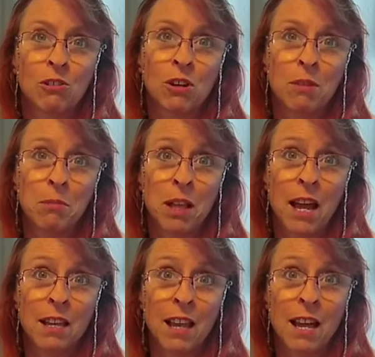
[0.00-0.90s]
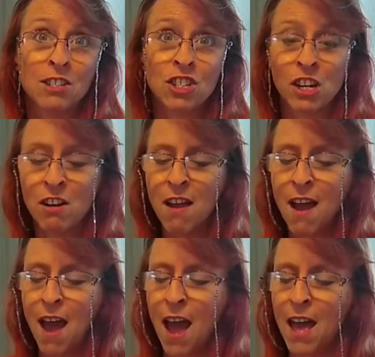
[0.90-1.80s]
glory plant last year,
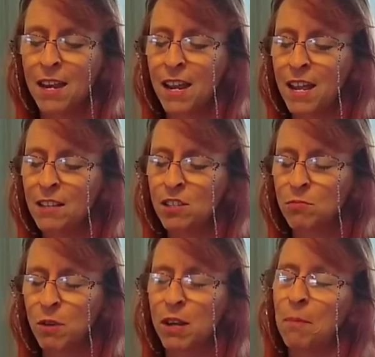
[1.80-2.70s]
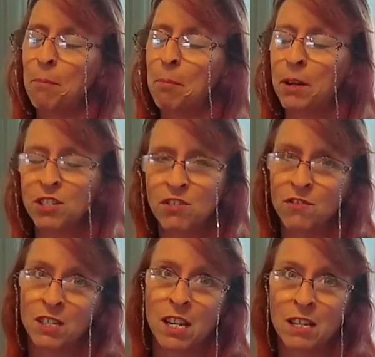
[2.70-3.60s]
and it spread a bunch of
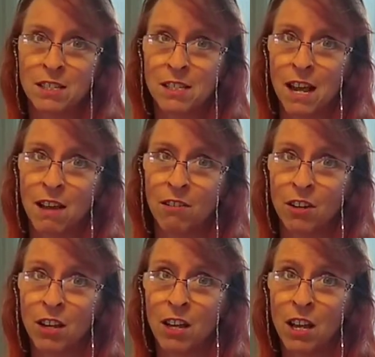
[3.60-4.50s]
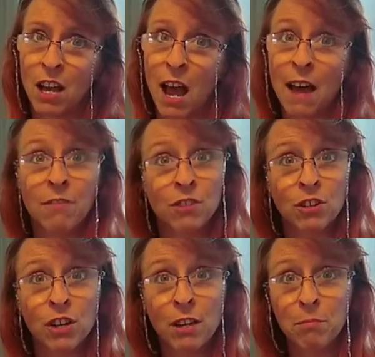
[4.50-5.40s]
seeds down
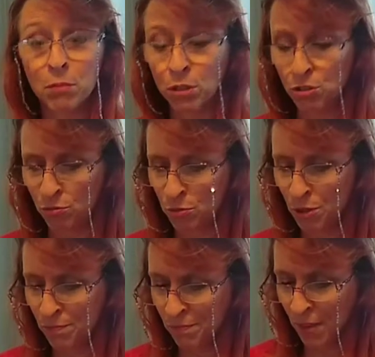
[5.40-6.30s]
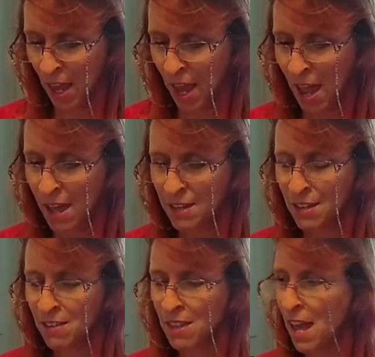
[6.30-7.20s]
after it bloomed. And
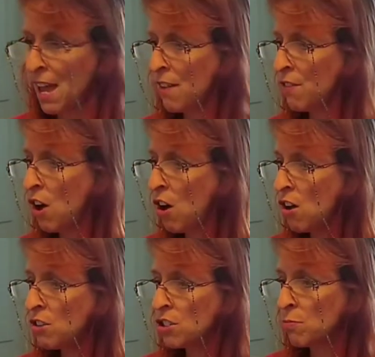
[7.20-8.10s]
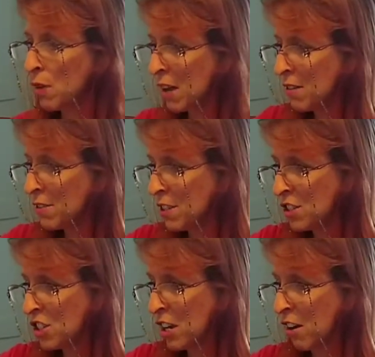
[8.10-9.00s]
they have all sprouted
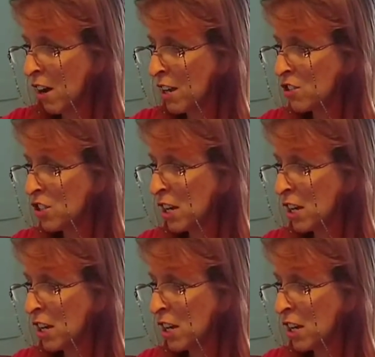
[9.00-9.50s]
this year, and